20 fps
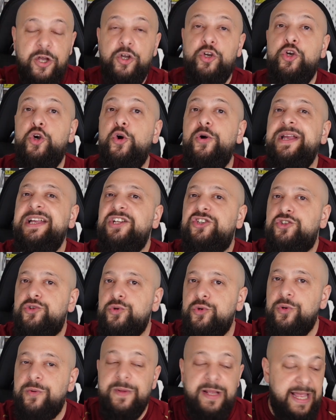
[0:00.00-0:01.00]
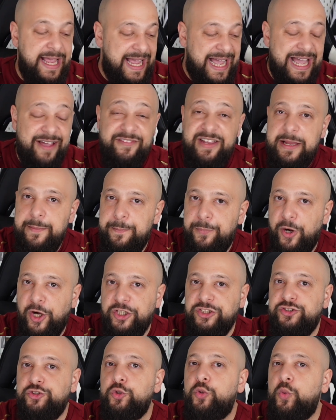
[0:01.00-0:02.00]
Going through, having
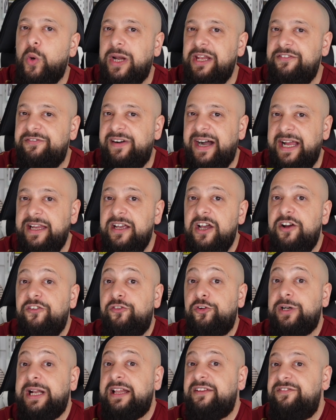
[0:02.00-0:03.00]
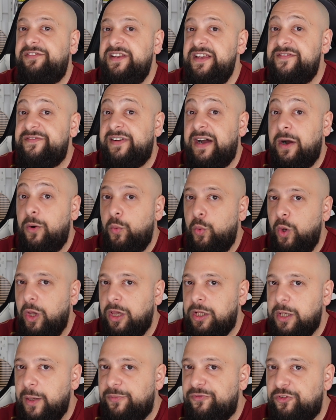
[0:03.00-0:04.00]
points to qualify for that FIFA World
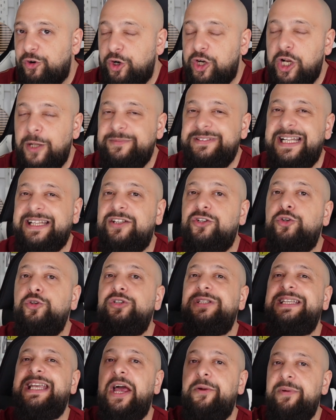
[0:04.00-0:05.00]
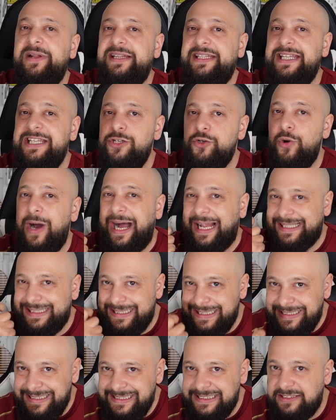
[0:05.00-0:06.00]
Cup for clubs that could guarantee you at
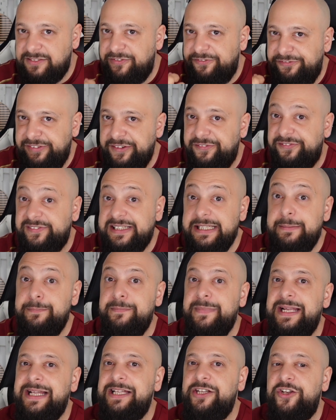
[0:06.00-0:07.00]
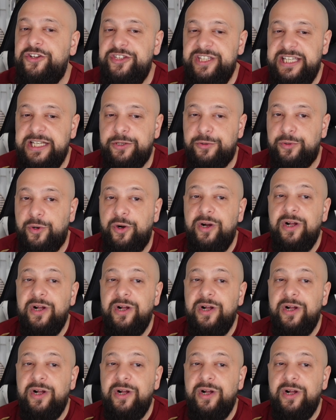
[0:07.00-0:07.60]
least 50 million euro.